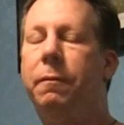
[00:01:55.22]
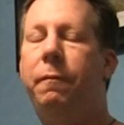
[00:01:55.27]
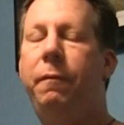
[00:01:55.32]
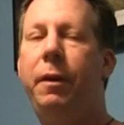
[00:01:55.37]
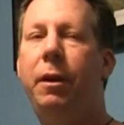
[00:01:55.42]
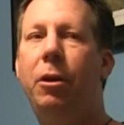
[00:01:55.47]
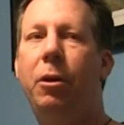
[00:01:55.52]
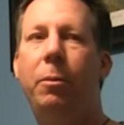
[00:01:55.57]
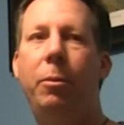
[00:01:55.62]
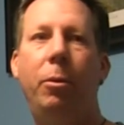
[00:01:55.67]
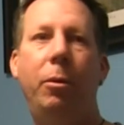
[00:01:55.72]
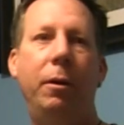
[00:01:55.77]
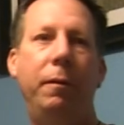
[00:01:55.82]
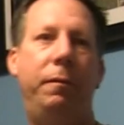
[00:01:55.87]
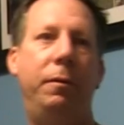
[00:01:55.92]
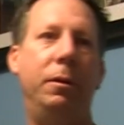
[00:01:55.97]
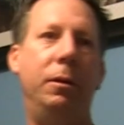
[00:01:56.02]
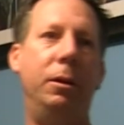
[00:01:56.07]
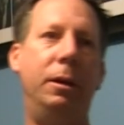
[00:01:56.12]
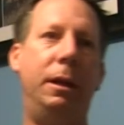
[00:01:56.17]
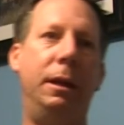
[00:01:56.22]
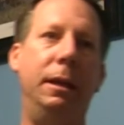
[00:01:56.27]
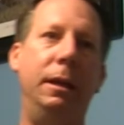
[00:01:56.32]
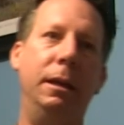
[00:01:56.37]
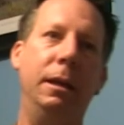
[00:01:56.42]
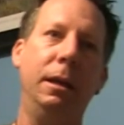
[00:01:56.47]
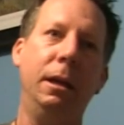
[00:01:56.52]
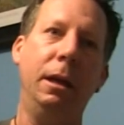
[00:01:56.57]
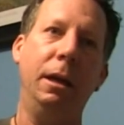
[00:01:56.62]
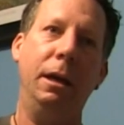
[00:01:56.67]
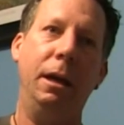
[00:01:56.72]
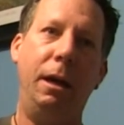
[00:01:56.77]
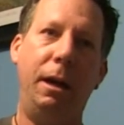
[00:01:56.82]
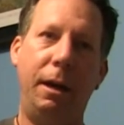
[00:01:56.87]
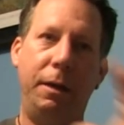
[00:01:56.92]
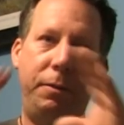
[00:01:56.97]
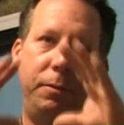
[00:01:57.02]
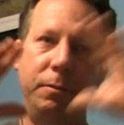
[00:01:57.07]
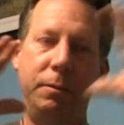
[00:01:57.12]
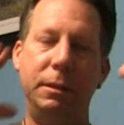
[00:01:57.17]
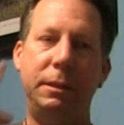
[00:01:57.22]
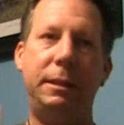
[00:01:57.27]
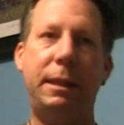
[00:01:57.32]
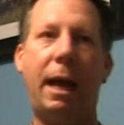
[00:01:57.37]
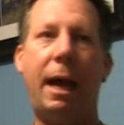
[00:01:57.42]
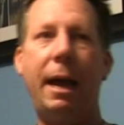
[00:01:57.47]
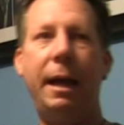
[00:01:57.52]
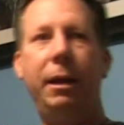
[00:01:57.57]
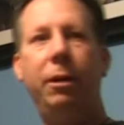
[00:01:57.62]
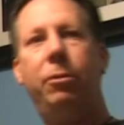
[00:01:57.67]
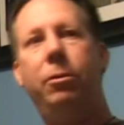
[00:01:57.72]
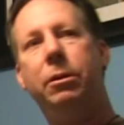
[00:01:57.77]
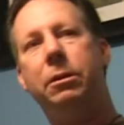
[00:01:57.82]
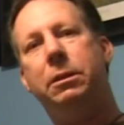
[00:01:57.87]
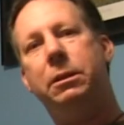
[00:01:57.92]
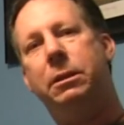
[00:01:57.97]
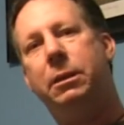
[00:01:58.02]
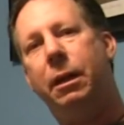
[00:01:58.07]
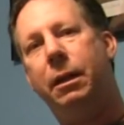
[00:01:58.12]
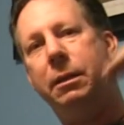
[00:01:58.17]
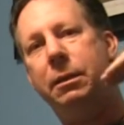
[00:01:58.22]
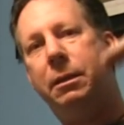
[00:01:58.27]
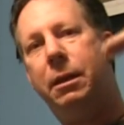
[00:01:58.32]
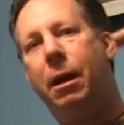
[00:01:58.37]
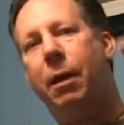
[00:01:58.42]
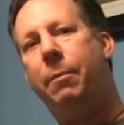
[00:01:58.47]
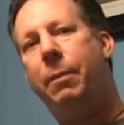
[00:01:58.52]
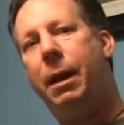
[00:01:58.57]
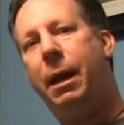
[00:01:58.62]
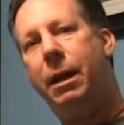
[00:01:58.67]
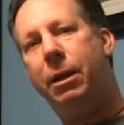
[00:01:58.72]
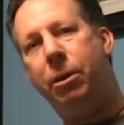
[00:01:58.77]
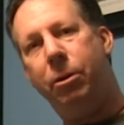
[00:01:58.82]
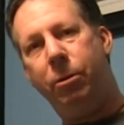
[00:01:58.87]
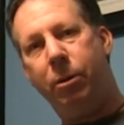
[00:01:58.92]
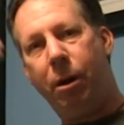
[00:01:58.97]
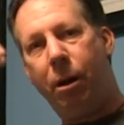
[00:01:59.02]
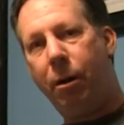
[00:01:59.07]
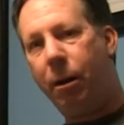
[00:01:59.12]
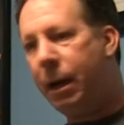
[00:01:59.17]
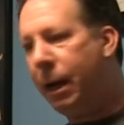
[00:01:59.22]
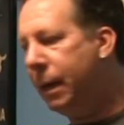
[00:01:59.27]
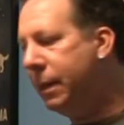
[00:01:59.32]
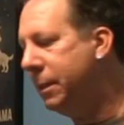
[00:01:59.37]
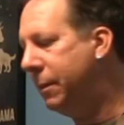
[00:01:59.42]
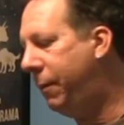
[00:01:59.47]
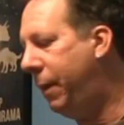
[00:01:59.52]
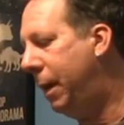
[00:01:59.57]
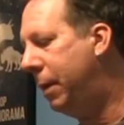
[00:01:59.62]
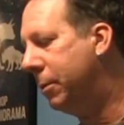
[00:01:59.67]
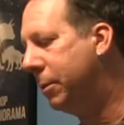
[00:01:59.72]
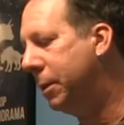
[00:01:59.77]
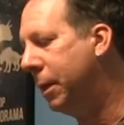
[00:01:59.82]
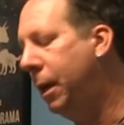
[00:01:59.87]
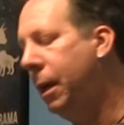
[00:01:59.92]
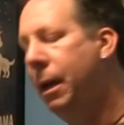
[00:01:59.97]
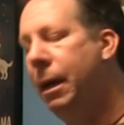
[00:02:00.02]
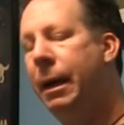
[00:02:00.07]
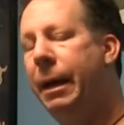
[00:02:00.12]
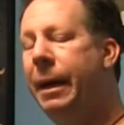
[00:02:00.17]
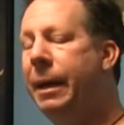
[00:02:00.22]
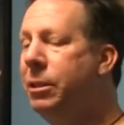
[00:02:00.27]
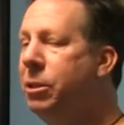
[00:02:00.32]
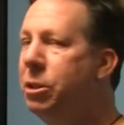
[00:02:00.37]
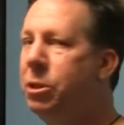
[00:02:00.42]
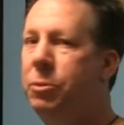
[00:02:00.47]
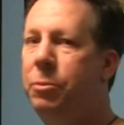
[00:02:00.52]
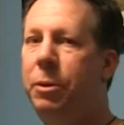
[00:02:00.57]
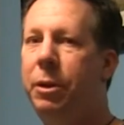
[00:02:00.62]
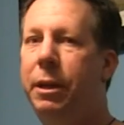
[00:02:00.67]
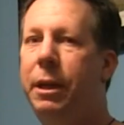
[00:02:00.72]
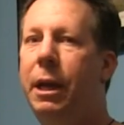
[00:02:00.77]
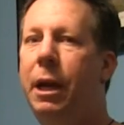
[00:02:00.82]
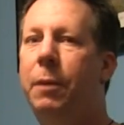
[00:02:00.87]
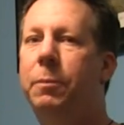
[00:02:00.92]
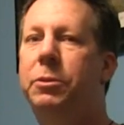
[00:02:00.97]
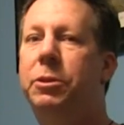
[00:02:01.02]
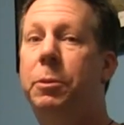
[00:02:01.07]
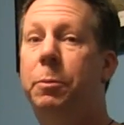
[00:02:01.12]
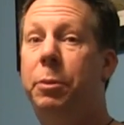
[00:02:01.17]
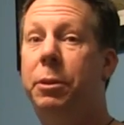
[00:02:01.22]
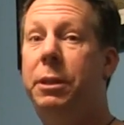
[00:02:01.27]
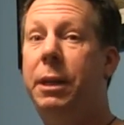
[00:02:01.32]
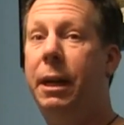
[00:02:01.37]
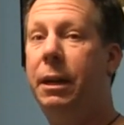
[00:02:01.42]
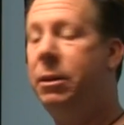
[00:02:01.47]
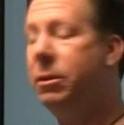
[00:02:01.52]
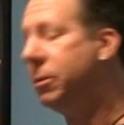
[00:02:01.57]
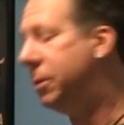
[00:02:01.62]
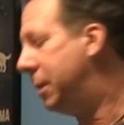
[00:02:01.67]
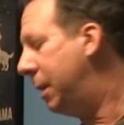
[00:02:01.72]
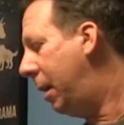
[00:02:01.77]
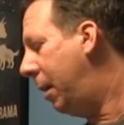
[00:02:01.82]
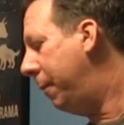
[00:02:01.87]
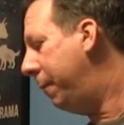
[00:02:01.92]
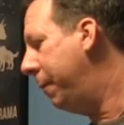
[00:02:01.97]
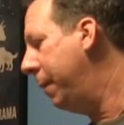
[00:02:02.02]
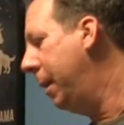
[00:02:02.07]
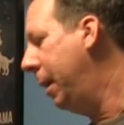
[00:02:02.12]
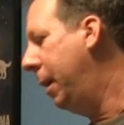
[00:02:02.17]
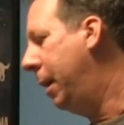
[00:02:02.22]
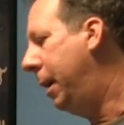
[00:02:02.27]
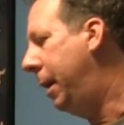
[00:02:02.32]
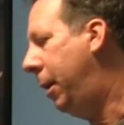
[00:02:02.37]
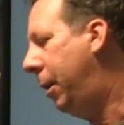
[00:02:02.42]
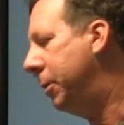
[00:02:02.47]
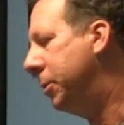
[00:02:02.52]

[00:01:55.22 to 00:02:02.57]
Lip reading: or film, or if you're looking through the side, and of course the sun is coming at you at all kinds of angles, it just really helps to protect yourself. And